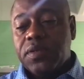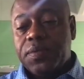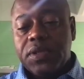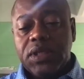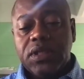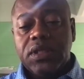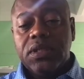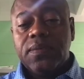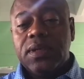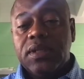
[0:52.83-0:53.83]
pretty good
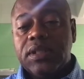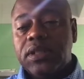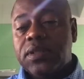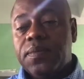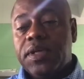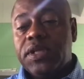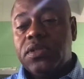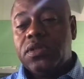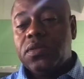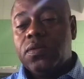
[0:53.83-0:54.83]
about the GoodMan
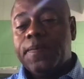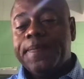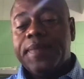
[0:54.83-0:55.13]
shoe.